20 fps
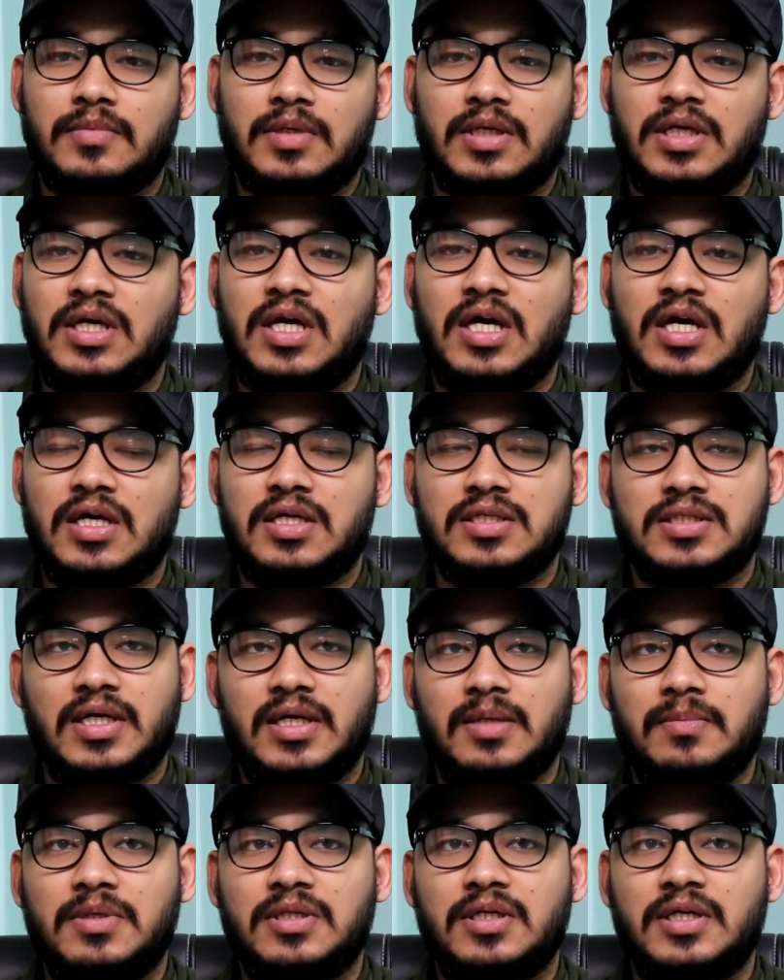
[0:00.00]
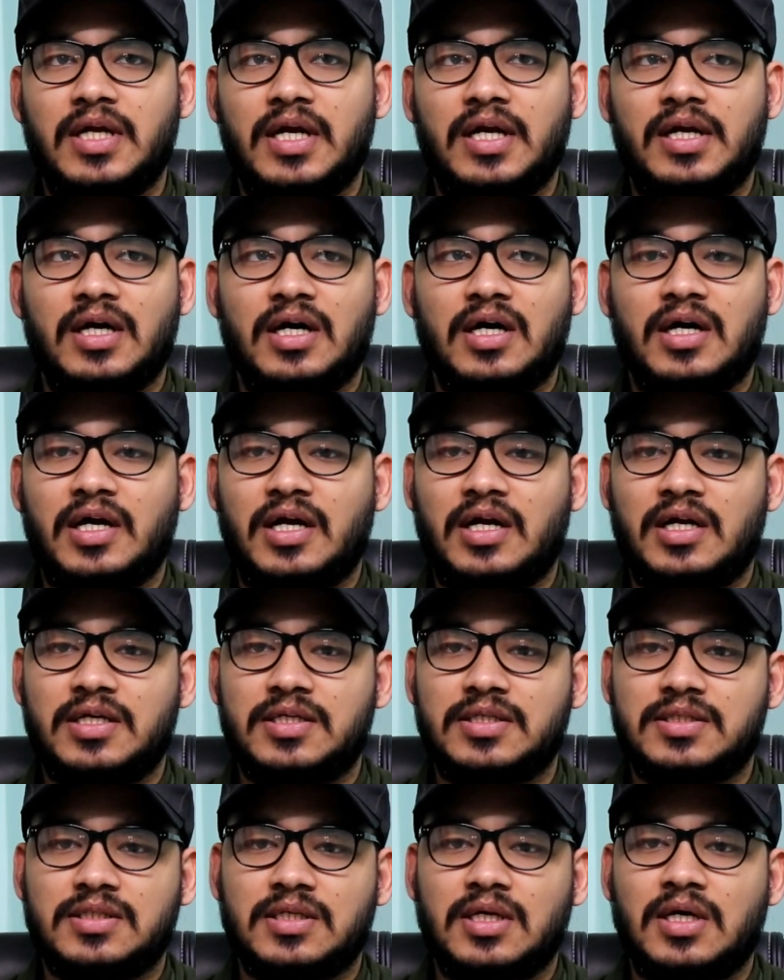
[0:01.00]
he sent me the data and
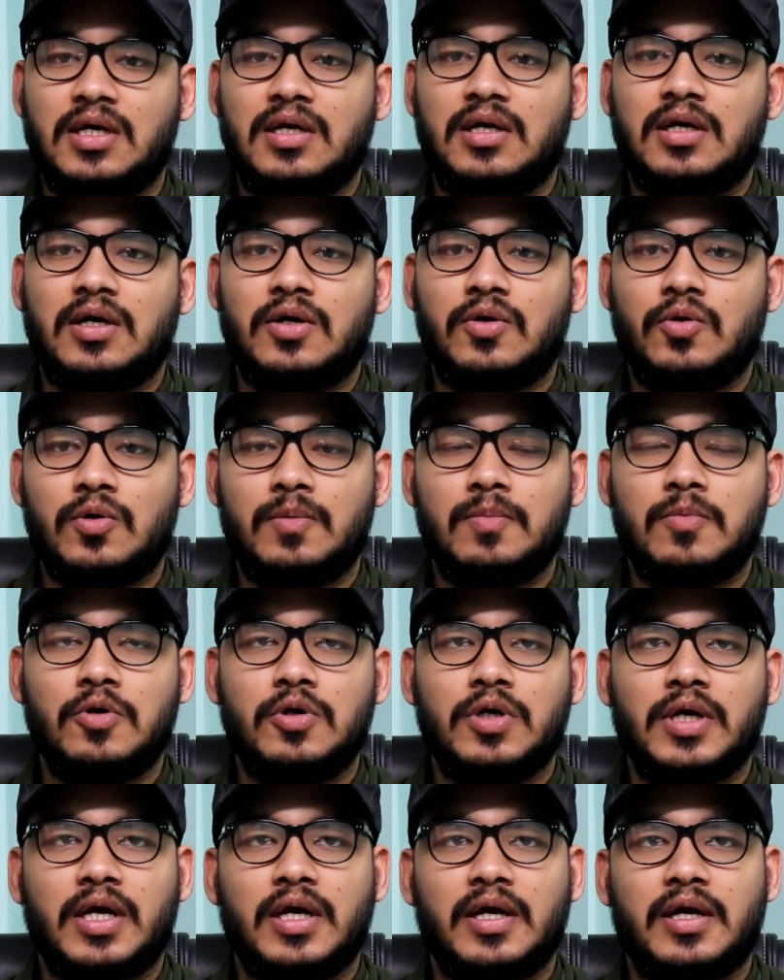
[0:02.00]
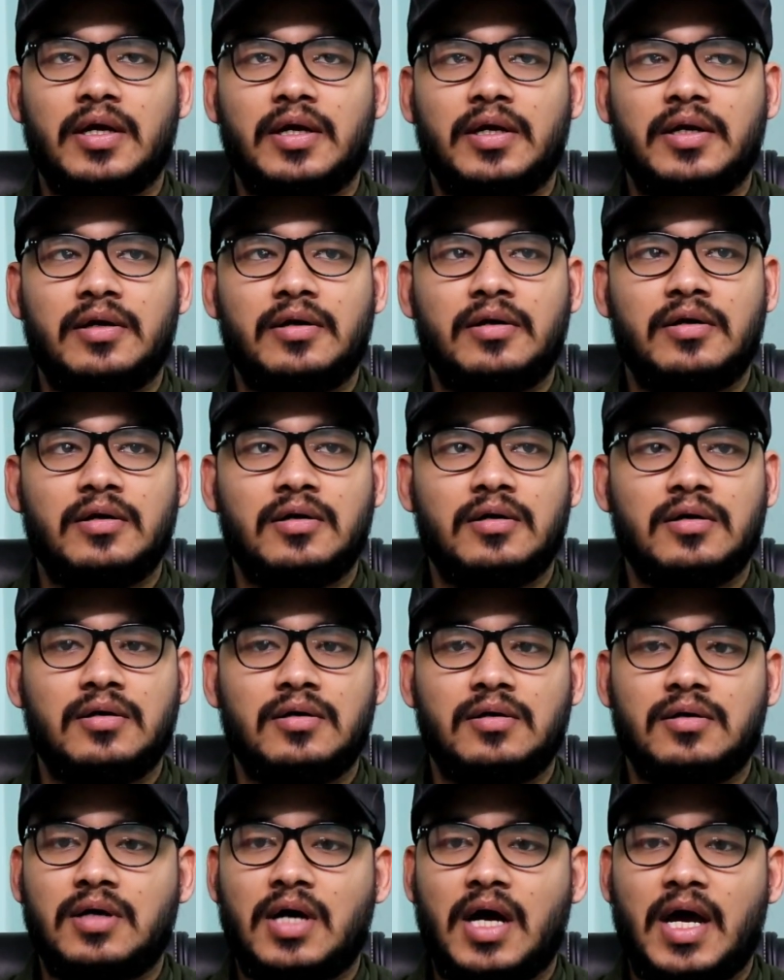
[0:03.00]
his notebook, and
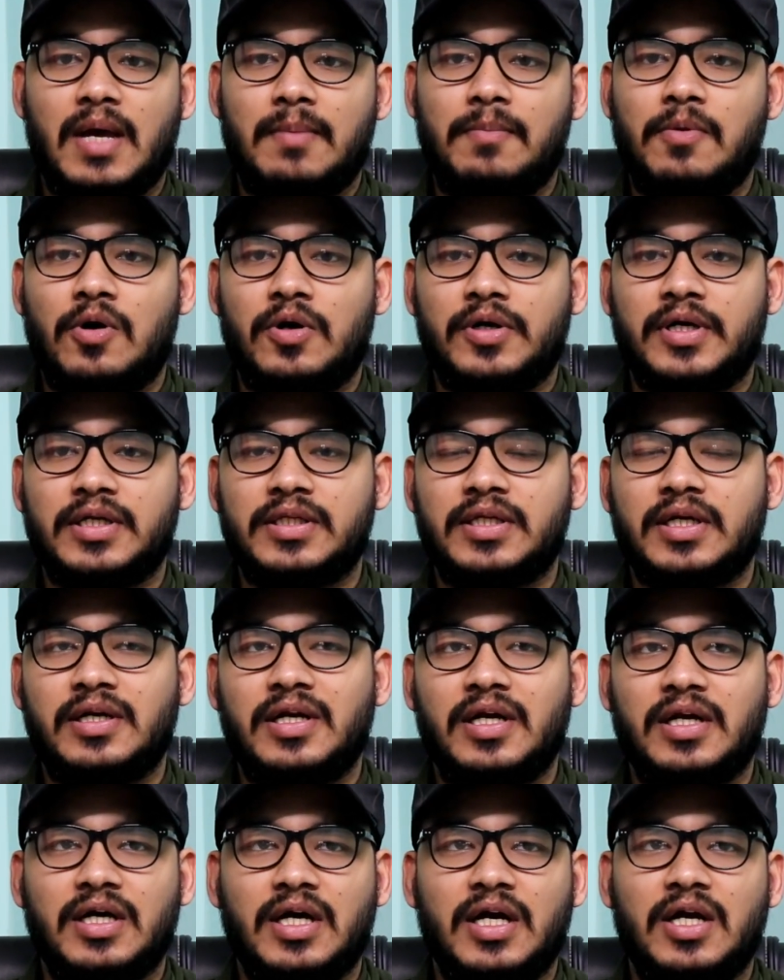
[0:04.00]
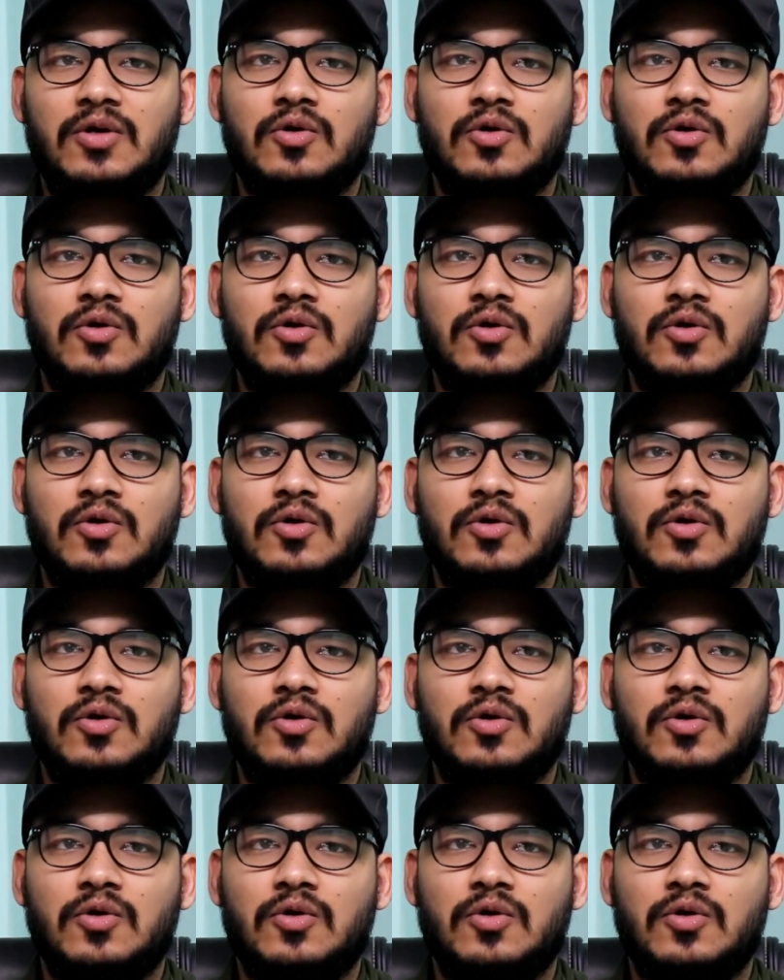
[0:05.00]
I plotted the data.